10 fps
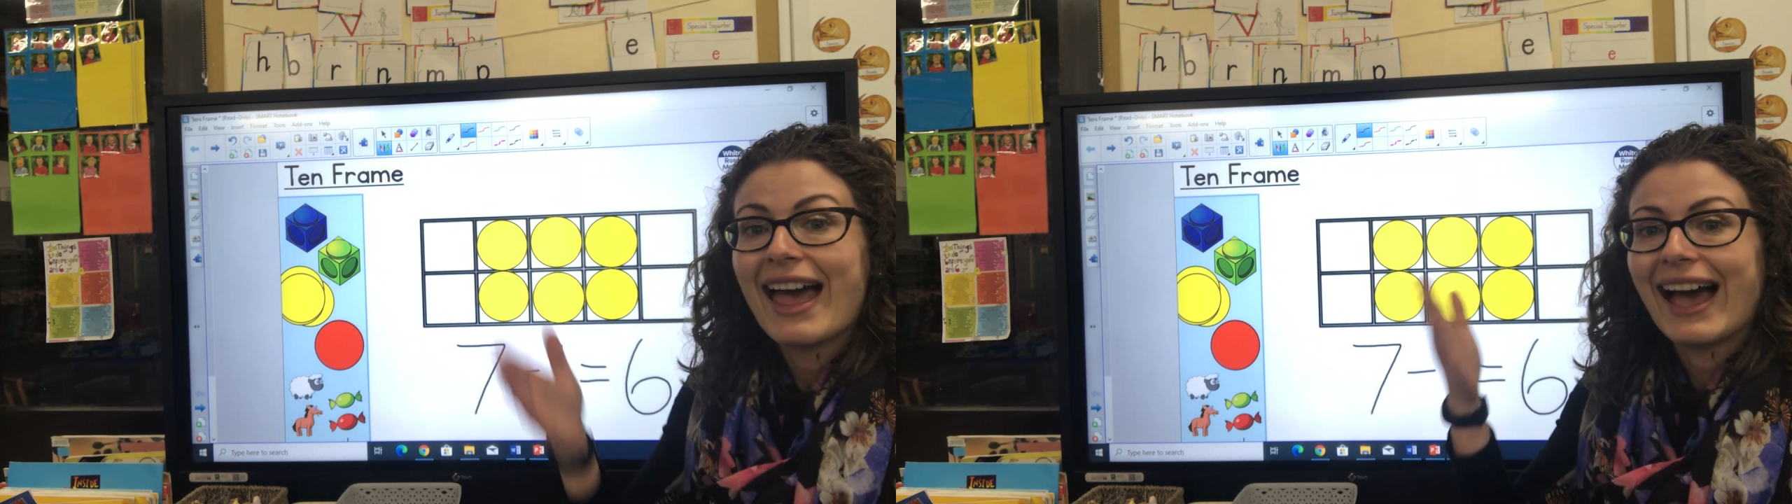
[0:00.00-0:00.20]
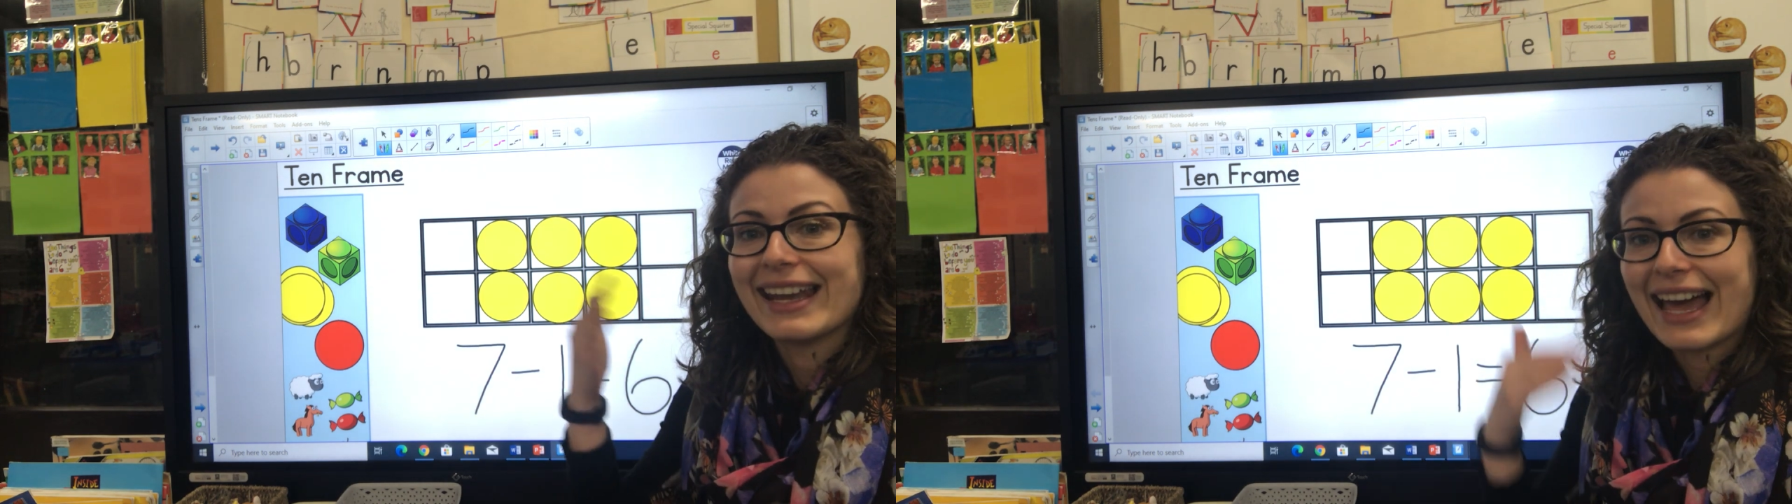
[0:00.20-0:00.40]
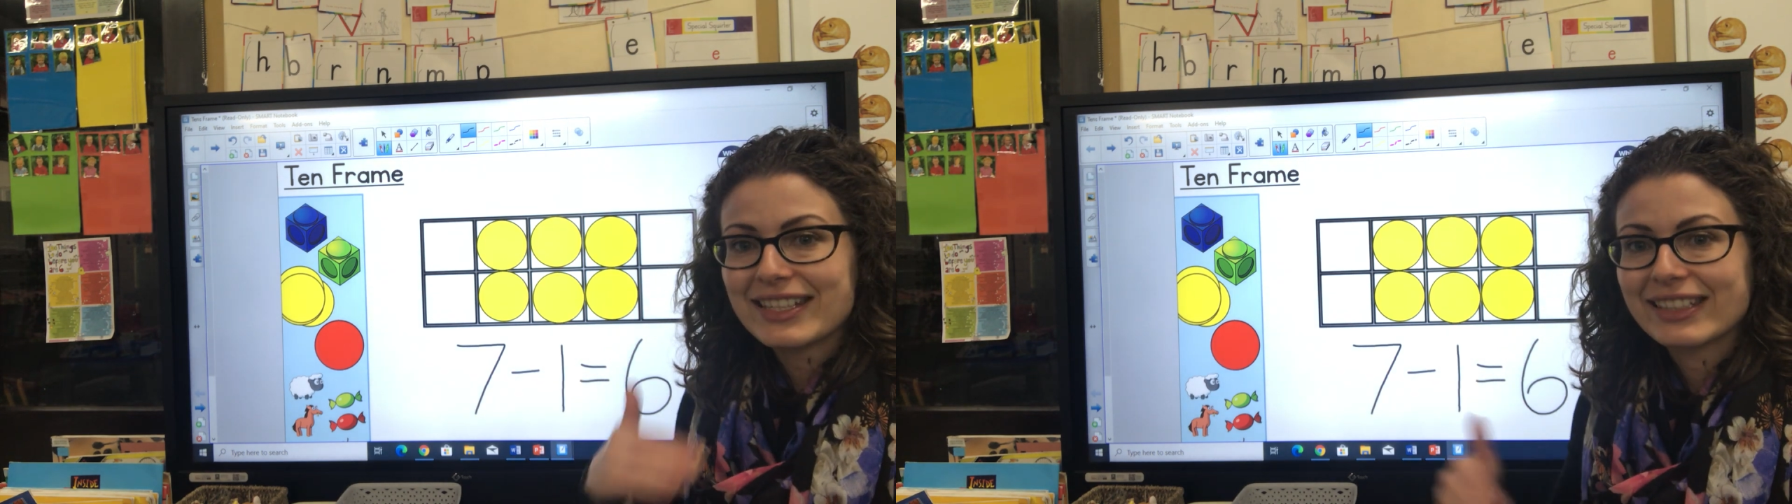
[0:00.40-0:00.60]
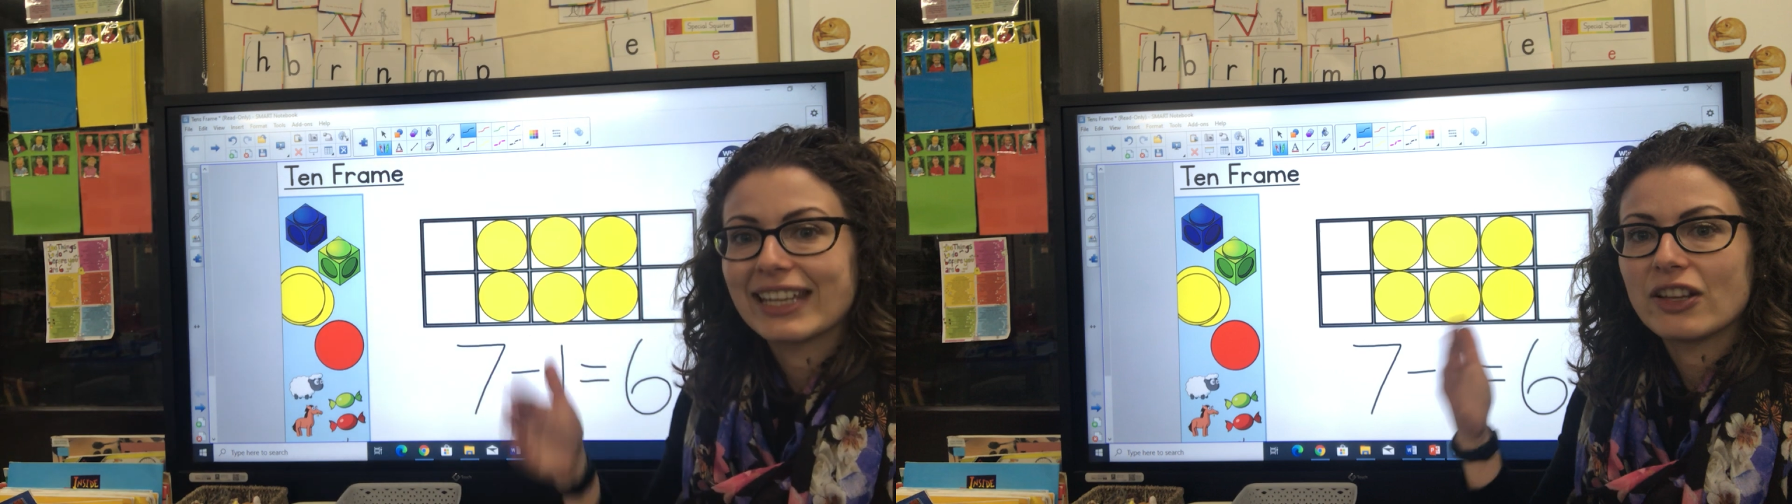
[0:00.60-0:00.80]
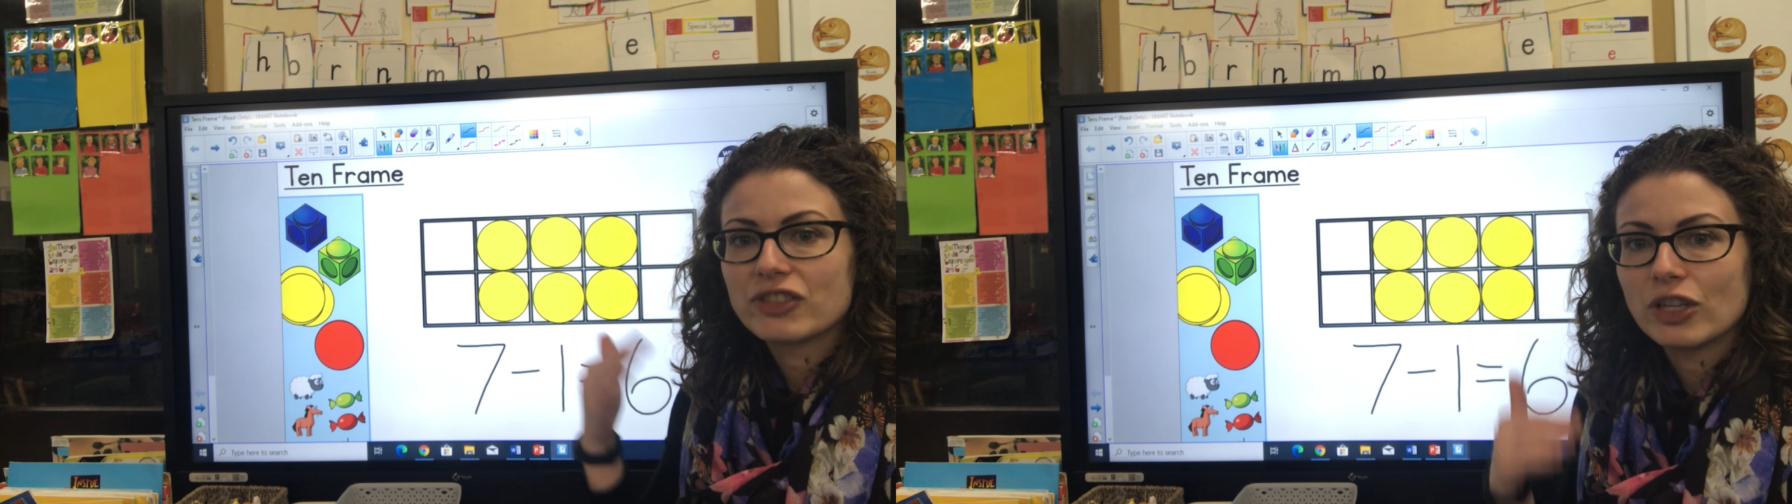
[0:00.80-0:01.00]
and
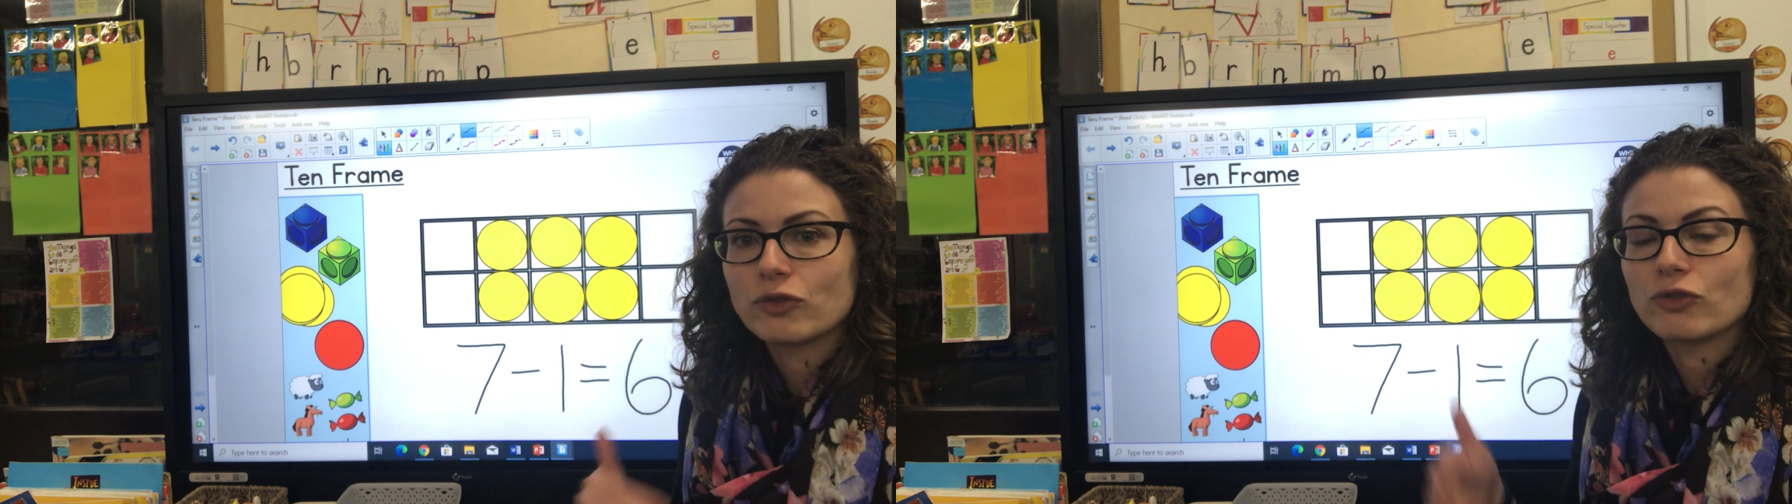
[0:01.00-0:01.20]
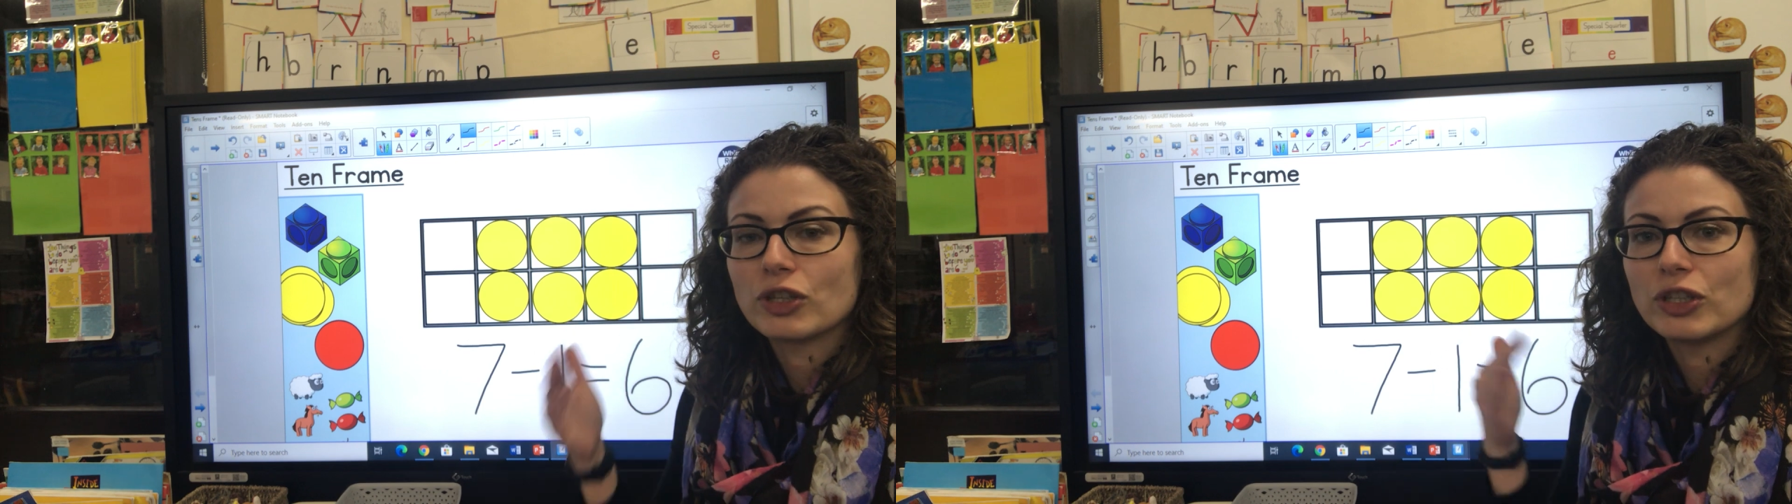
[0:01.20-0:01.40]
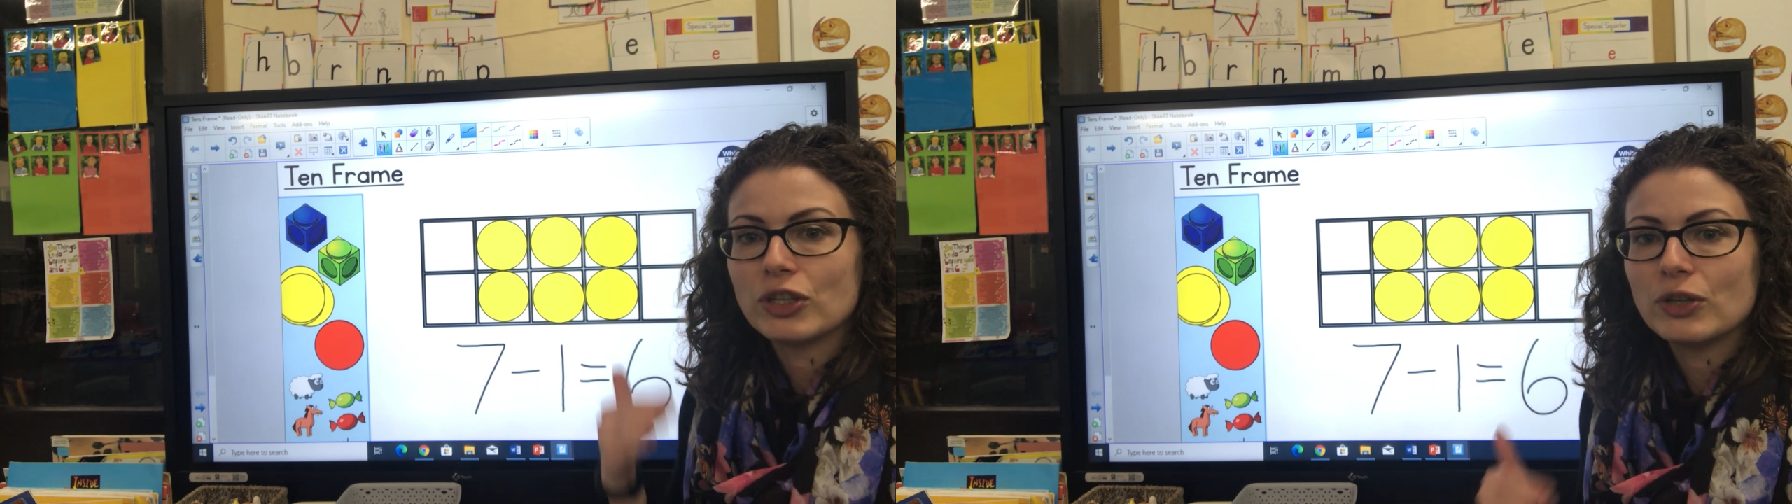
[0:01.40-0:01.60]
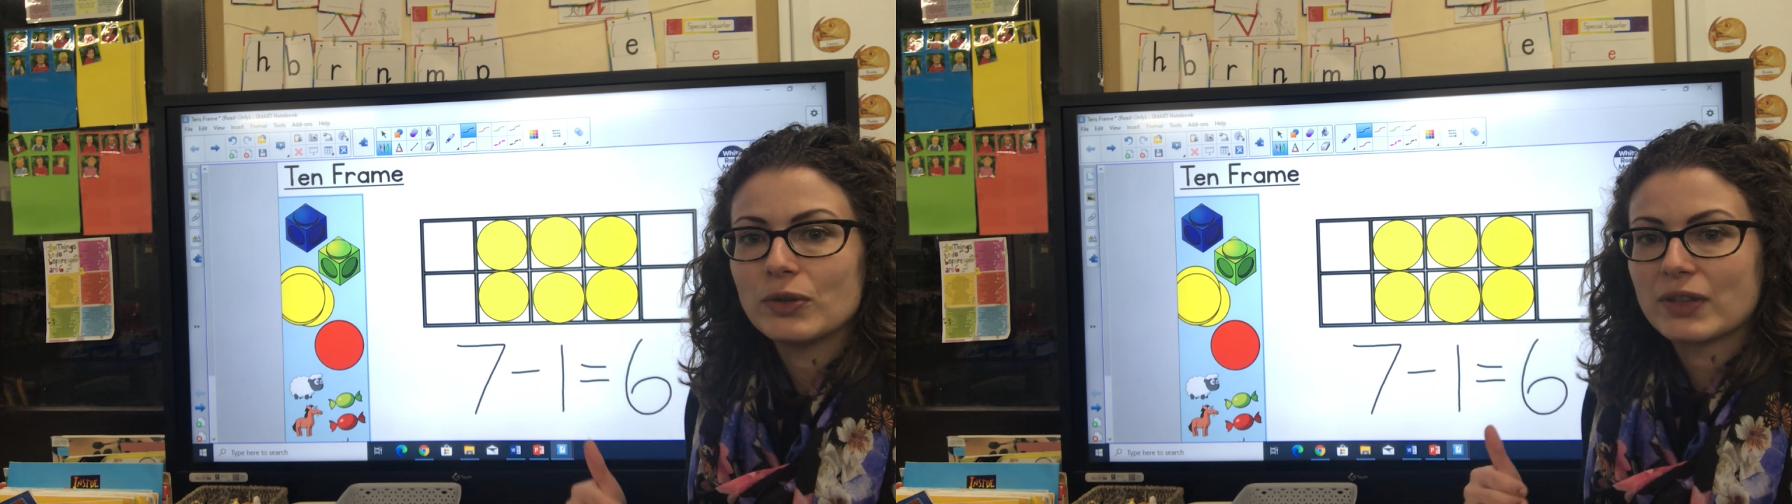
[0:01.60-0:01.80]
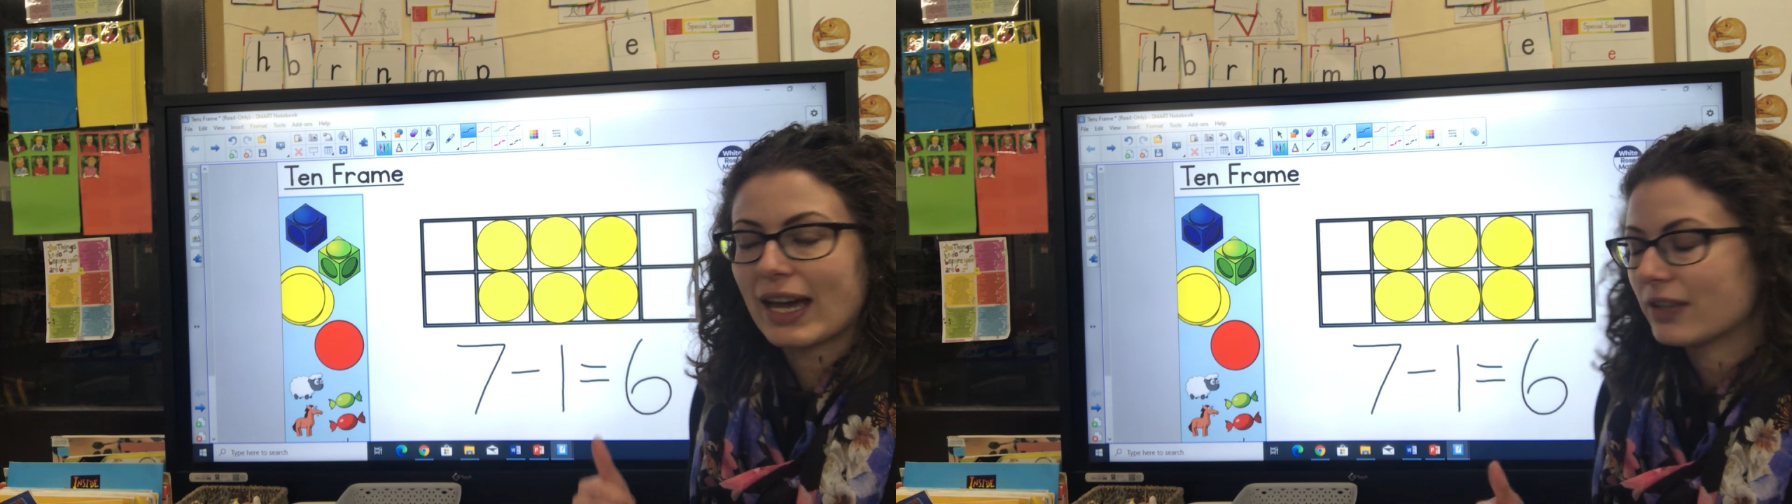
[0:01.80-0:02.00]
asking the children to
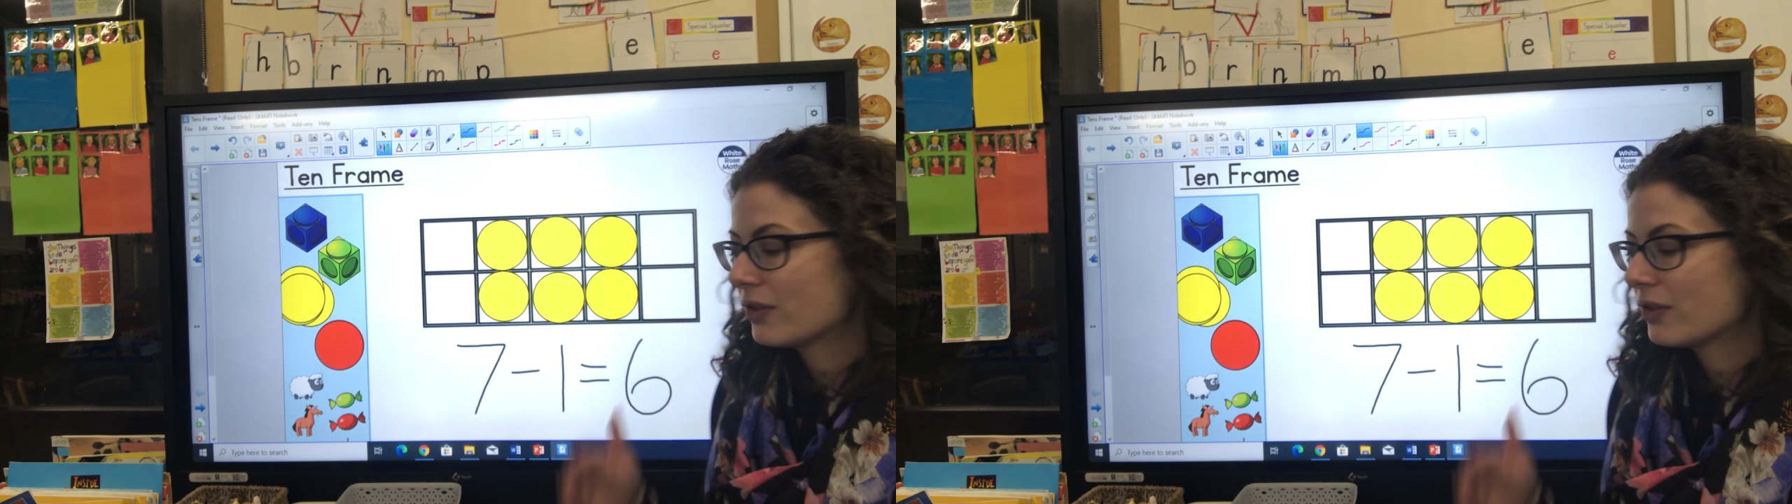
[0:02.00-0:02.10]
use that.